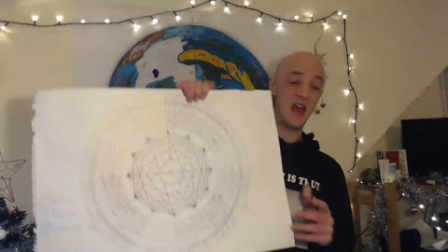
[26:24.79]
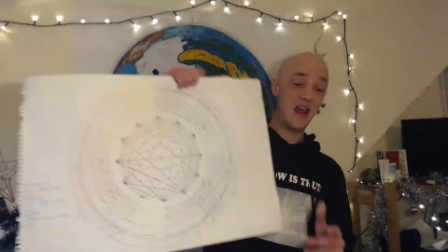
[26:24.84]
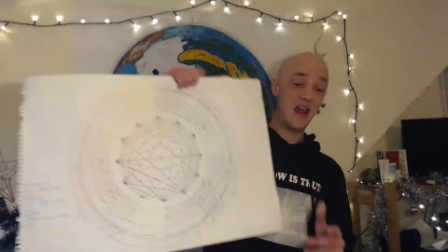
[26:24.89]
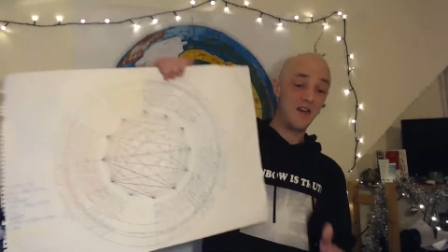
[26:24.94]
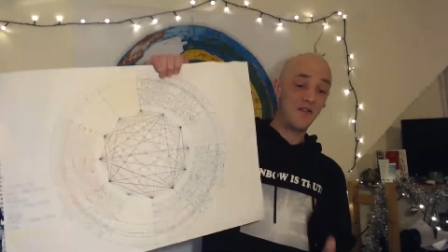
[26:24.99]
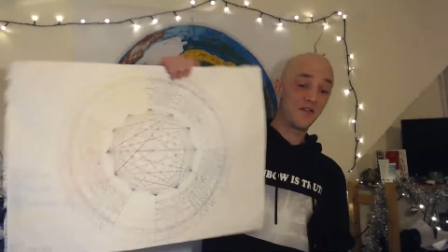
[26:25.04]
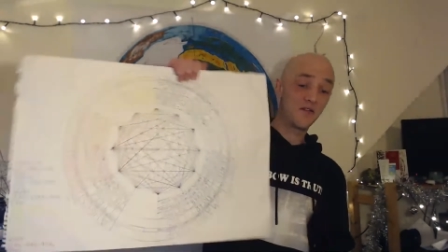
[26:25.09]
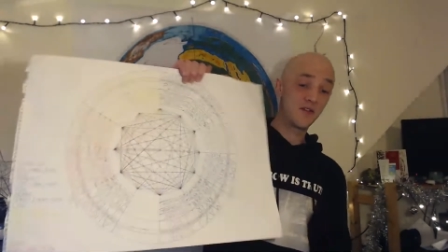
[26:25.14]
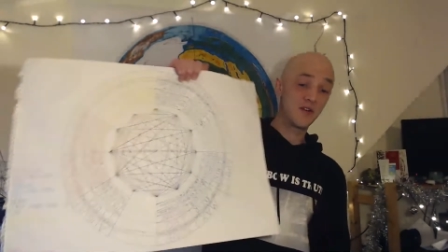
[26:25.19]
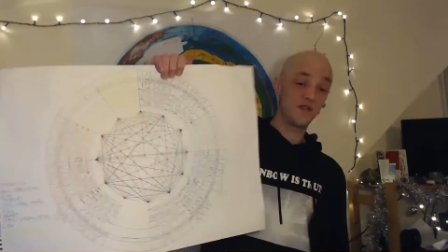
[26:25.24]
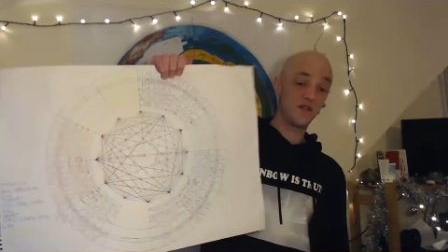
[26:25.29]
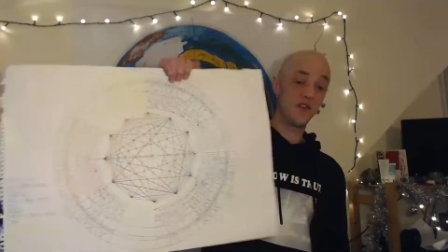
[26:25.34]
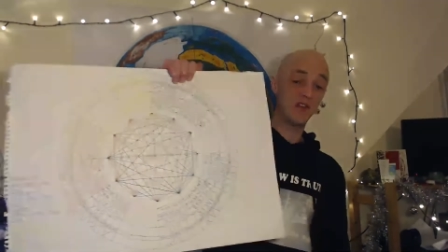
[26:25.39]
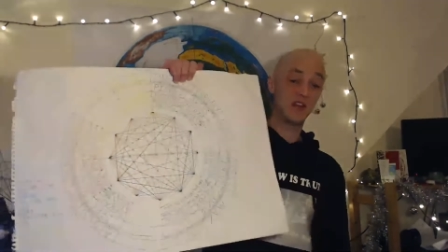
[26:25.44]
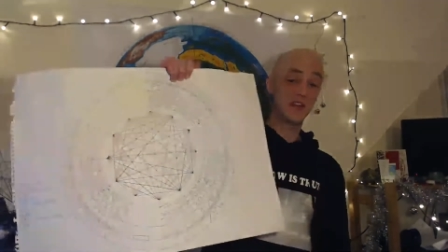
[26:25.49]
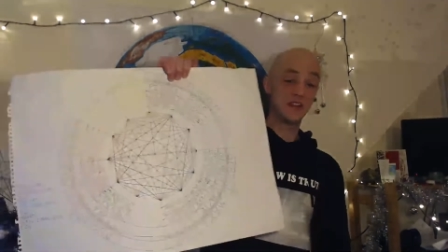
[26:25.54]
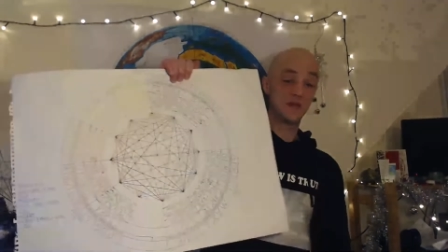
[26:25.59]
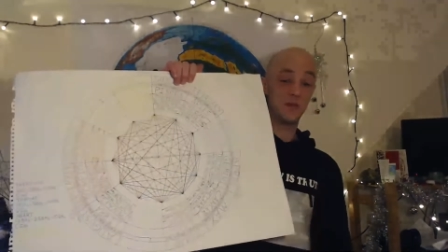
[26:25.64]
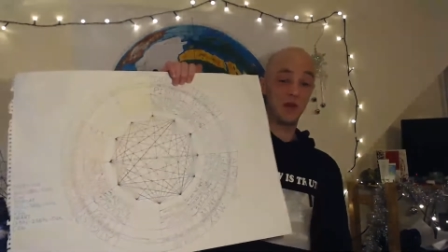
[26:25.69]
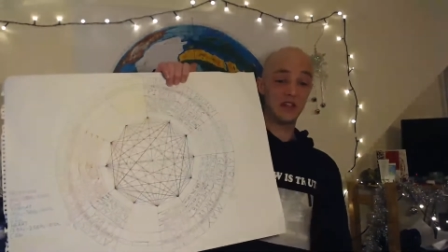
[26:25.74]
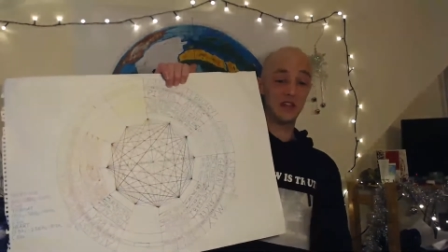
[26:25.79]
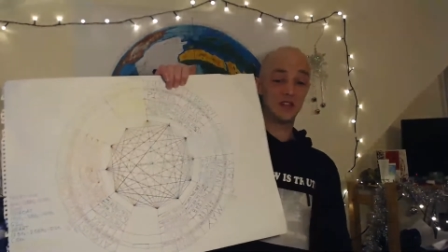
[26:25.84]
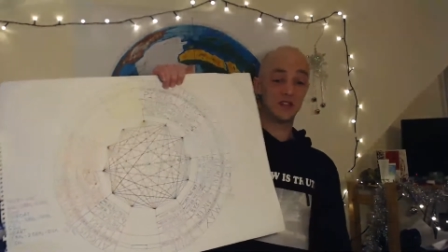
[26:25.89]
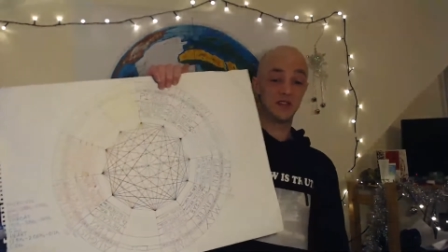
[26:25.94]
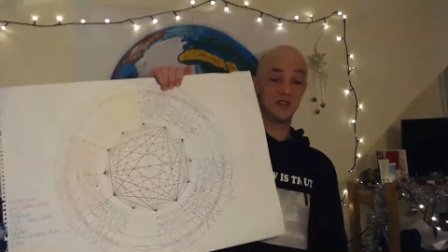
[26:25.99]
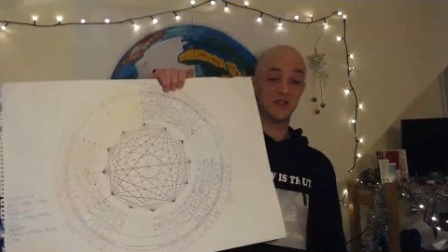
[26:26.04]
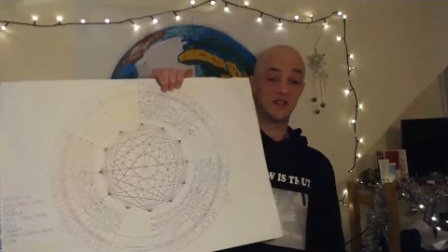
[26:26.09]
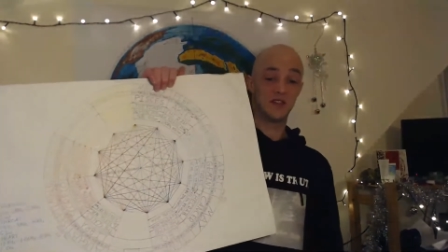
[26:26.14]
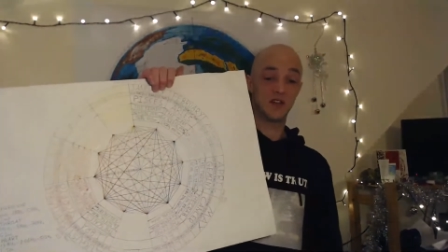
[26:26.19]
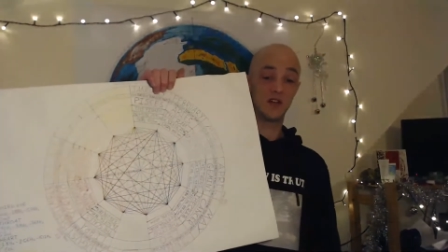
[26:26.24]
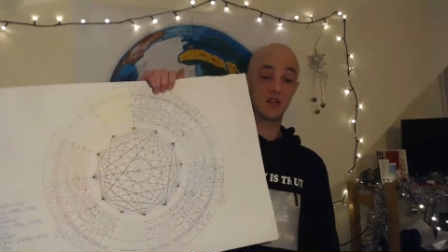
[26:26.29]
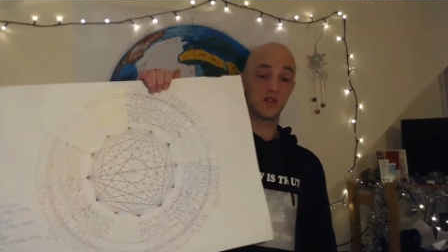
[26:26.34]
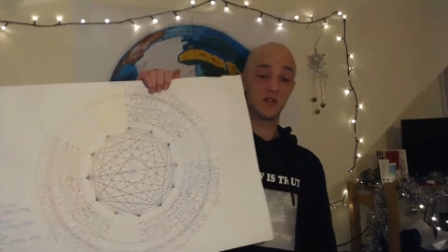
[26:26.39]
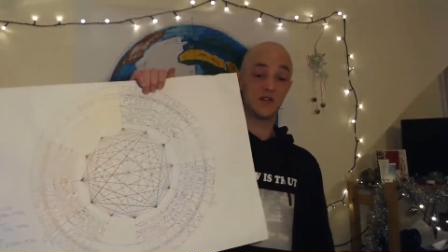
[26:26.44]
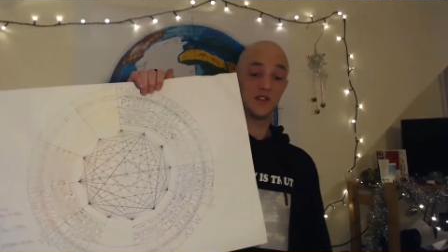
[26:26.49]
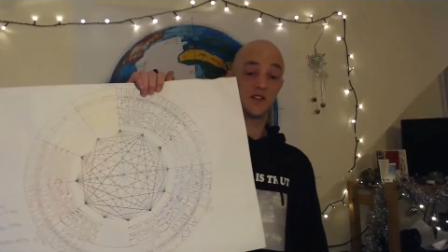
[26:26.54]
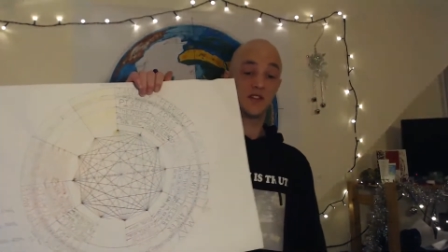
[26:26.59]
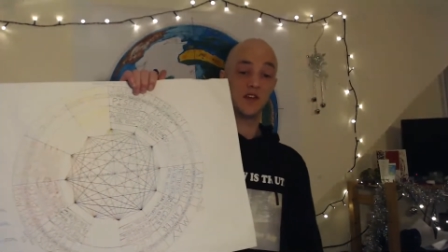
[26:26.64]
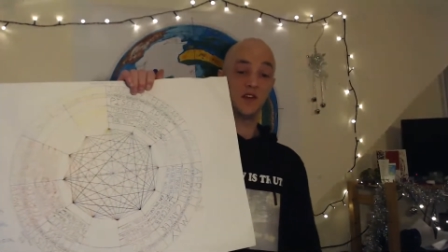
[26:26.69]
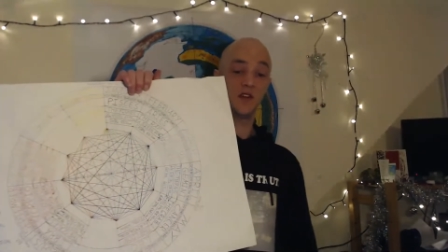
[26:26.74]
everything is based on
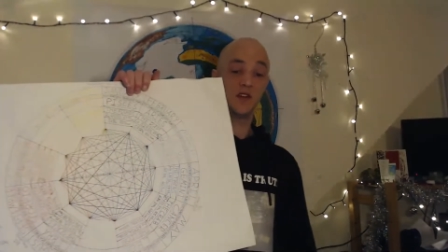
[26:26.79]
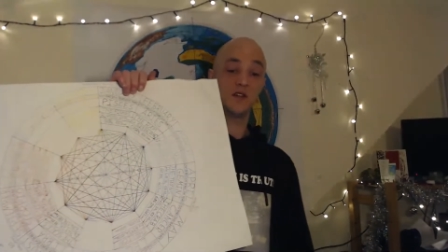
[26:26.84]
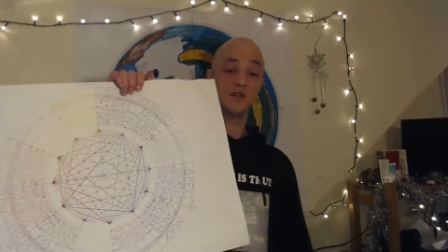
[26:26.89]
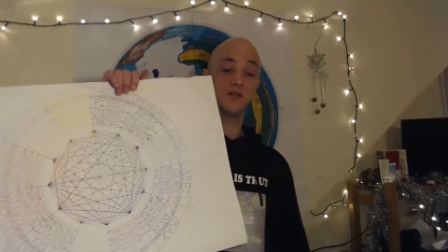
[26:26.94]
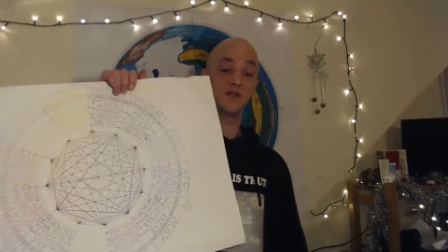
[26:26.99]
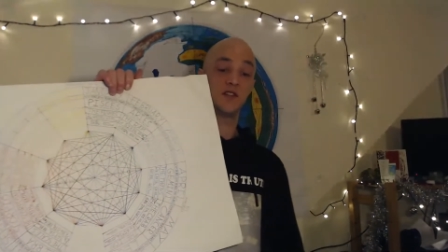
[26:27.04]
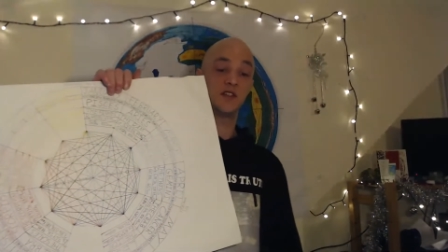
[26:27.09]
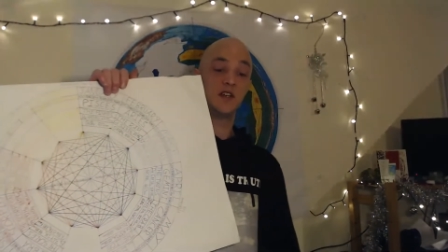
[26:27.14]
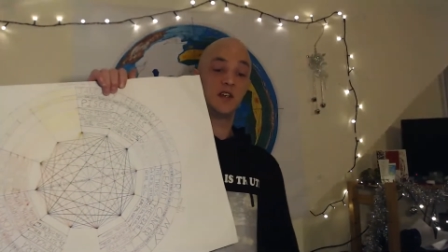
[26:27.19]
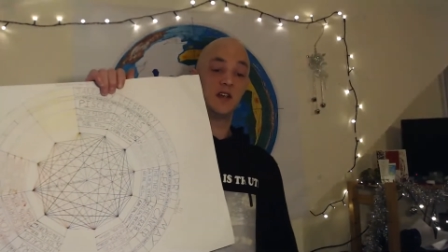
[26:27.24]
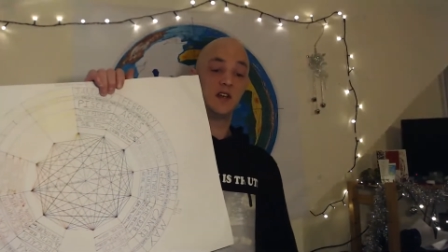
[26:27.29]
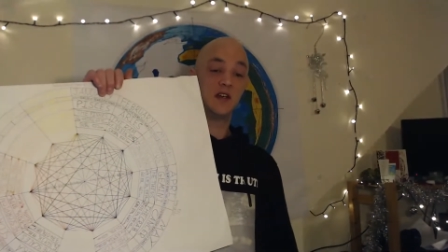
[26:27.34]
circles and cycles.